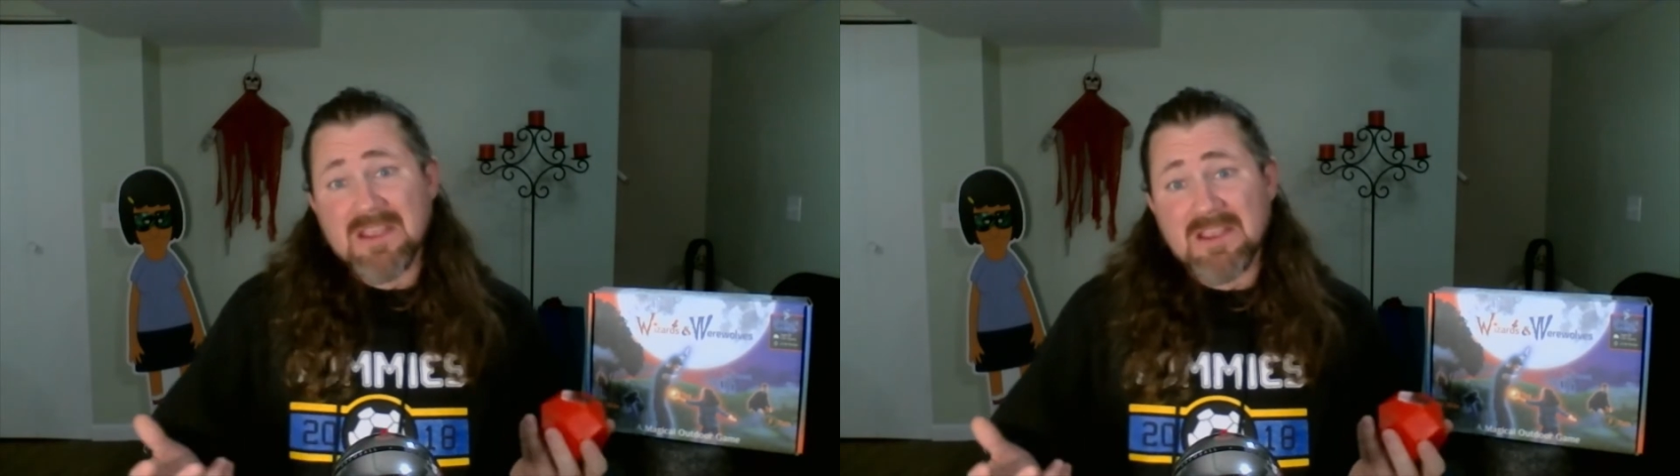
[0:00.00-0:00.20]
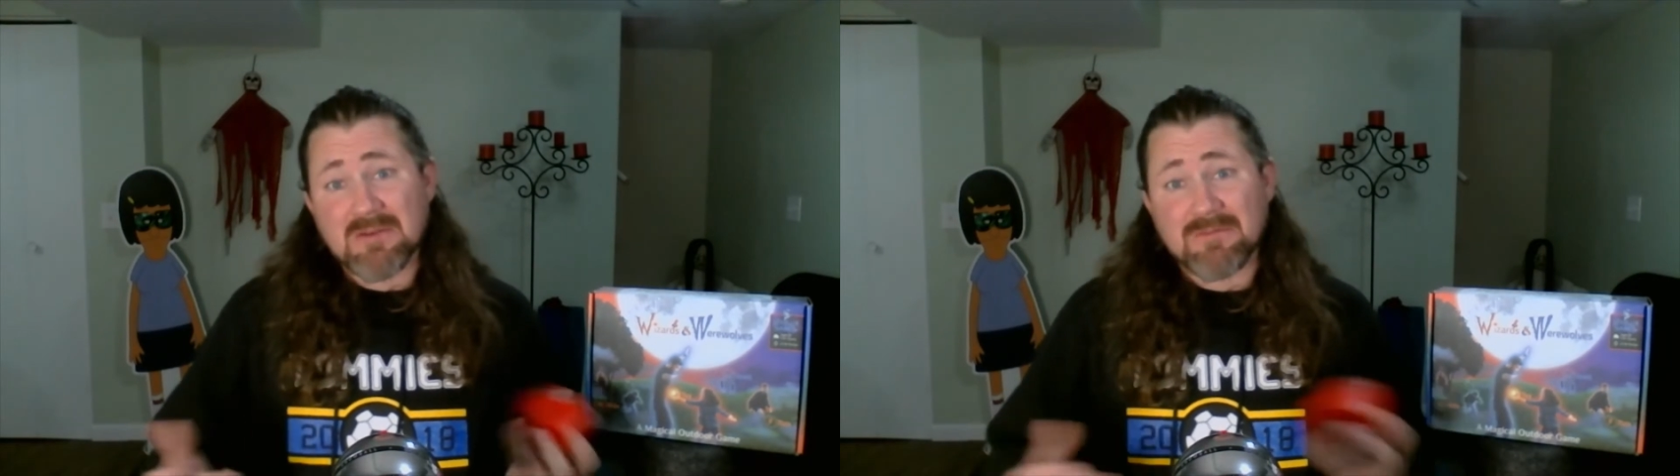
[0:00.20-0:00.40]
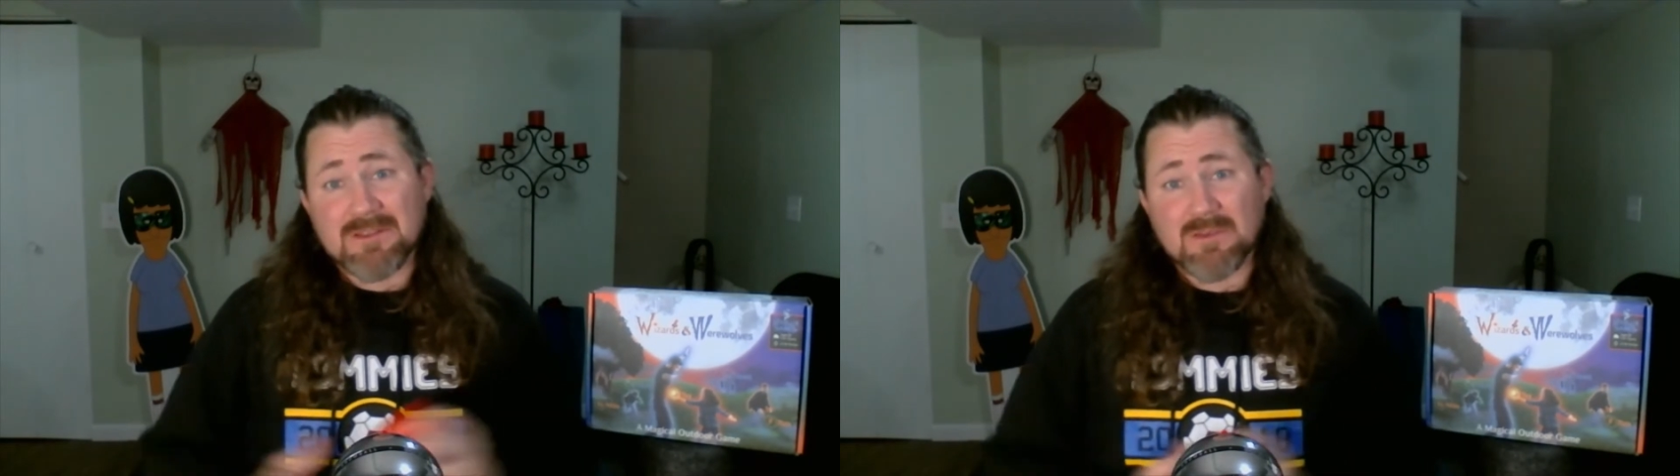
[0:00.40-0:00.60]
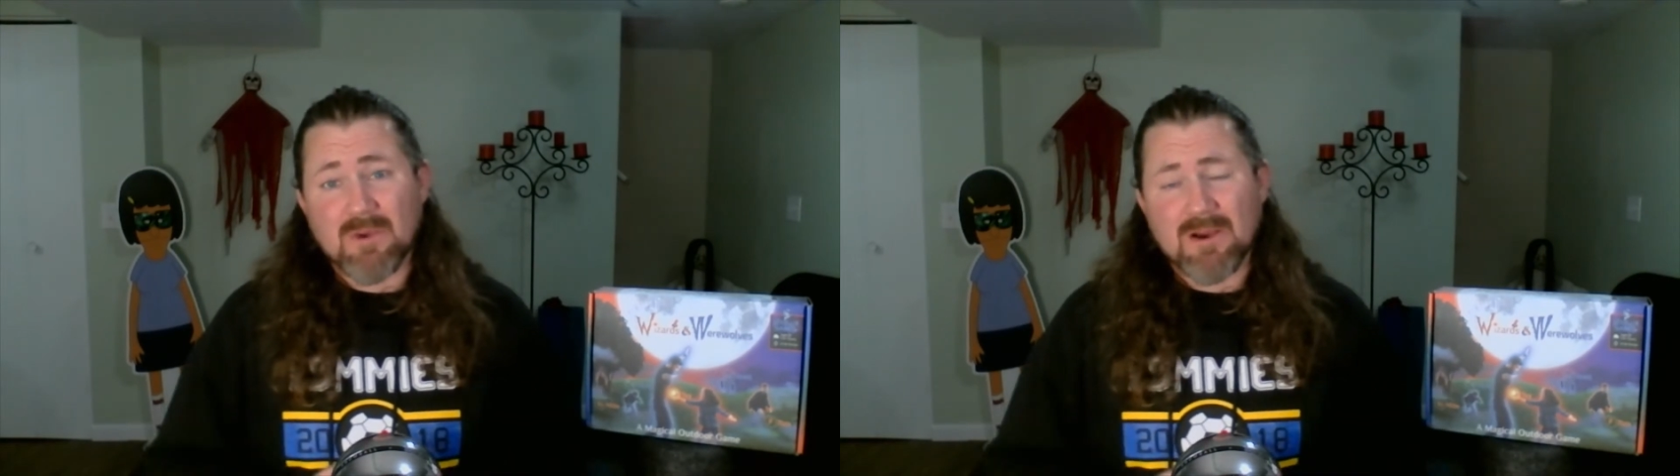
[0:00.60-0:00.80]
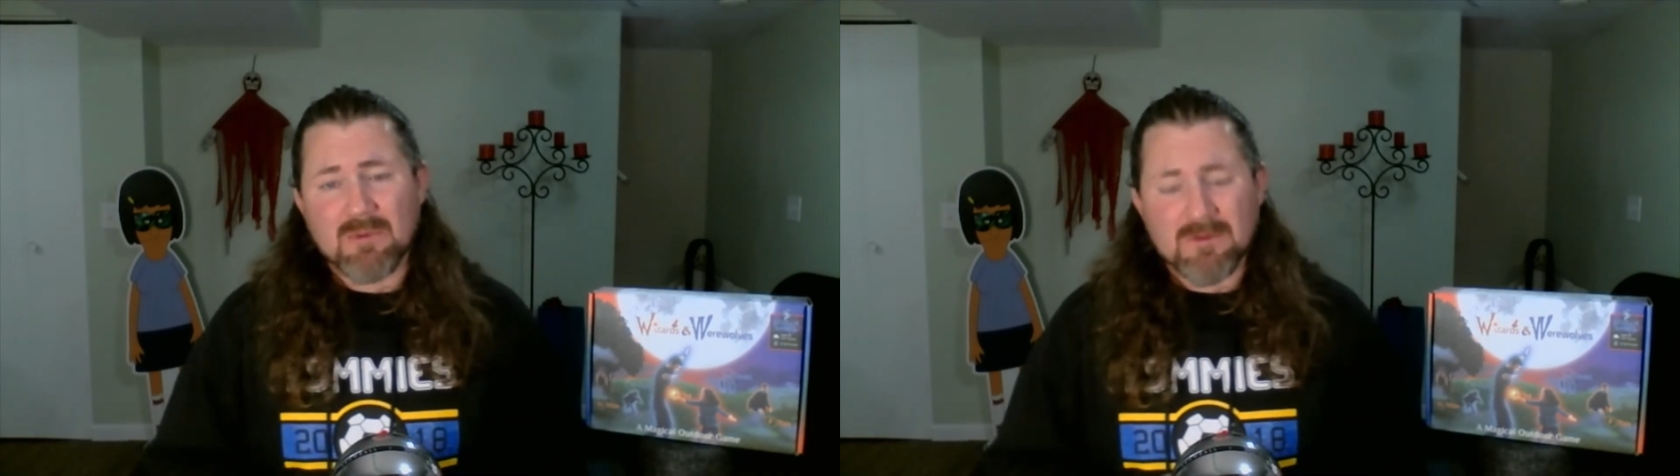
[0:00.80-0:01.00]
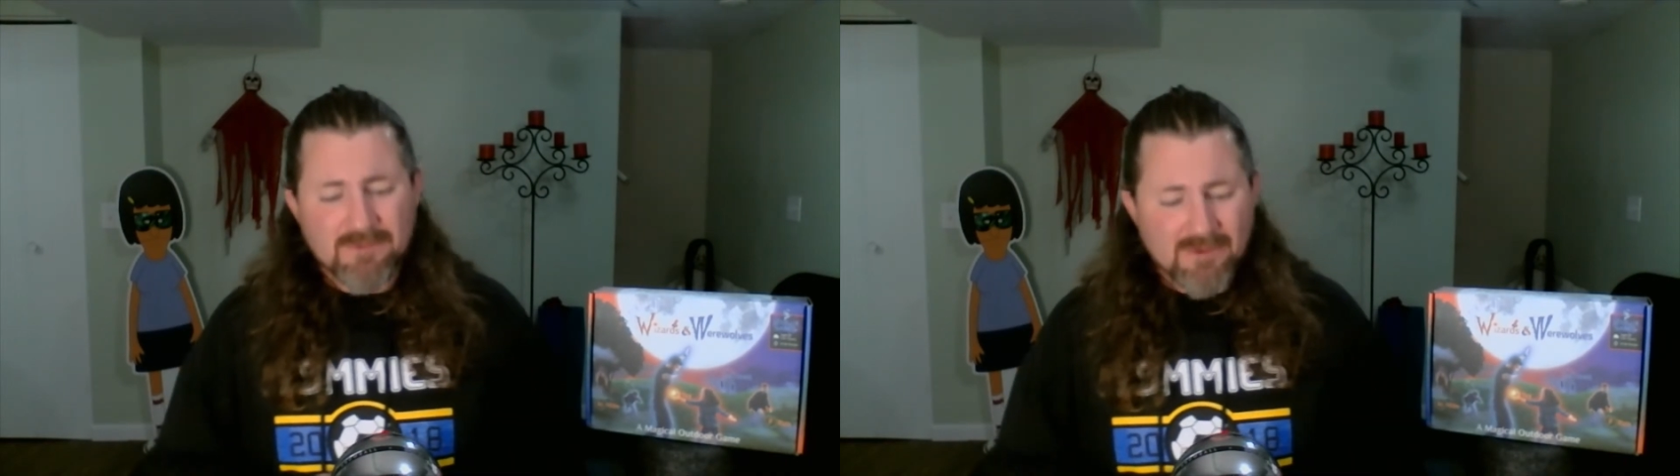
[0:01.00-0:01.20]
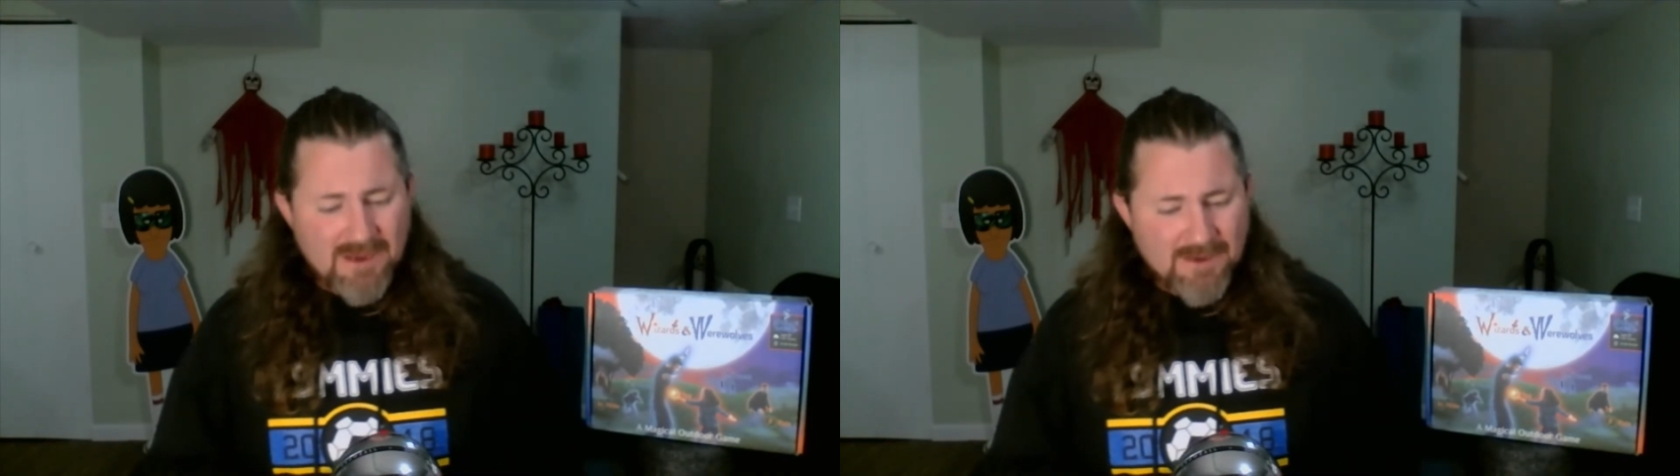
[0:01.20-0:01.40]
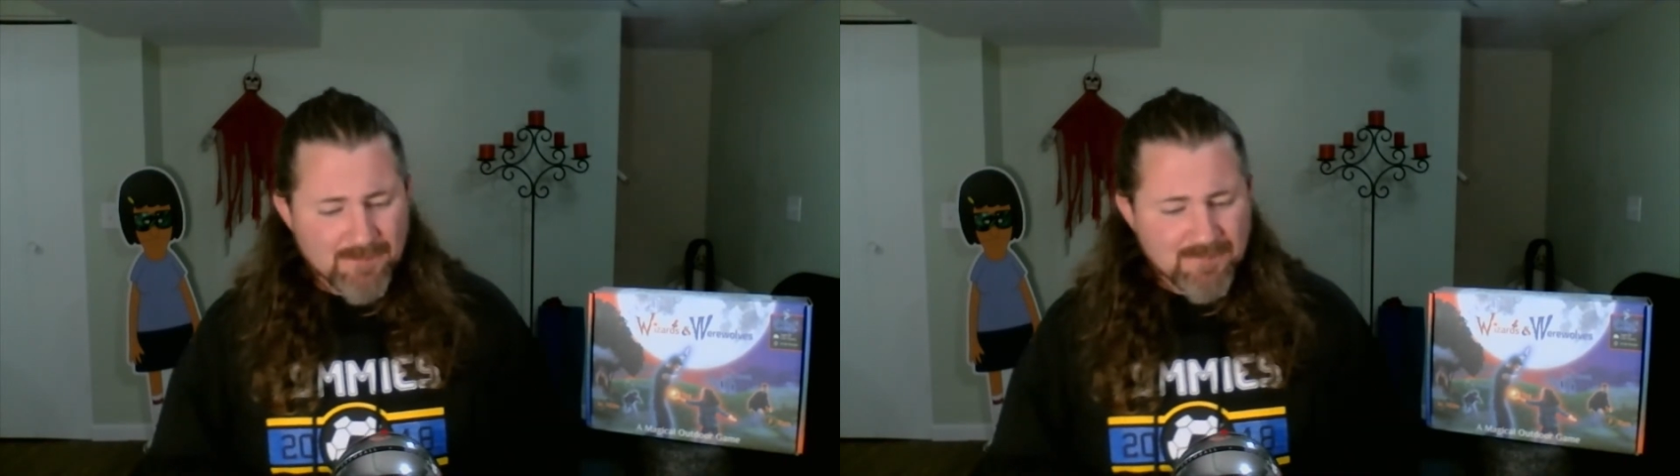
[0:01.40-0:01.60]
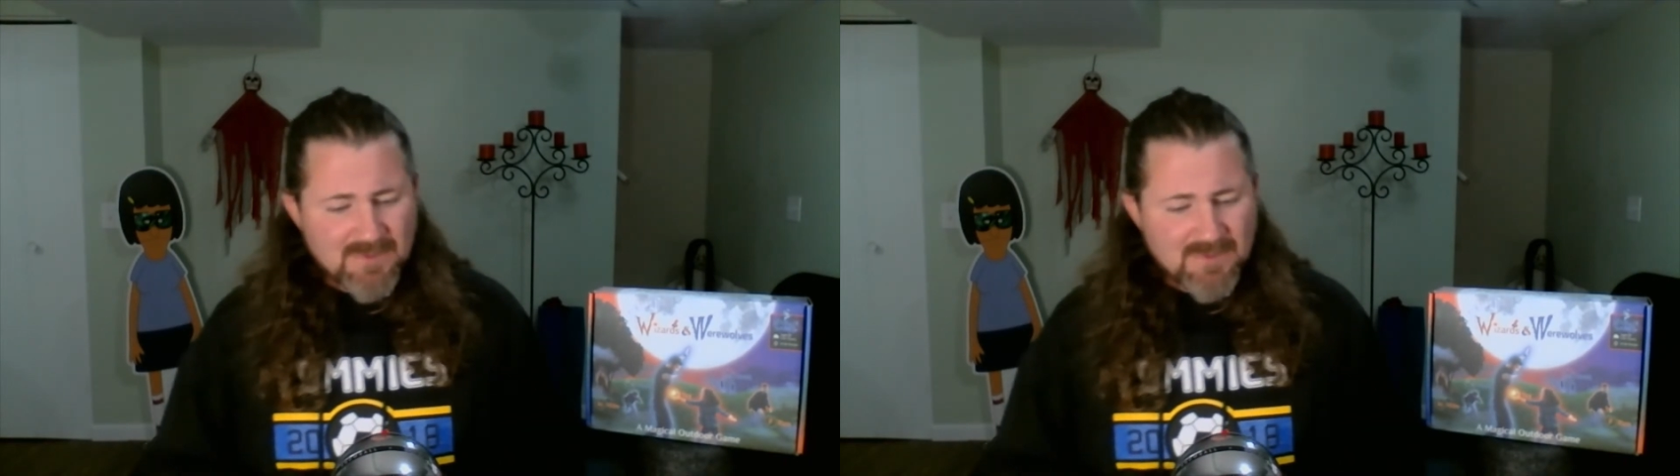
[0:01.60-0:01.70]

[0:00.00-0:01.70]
you defeat the werewolf, okay?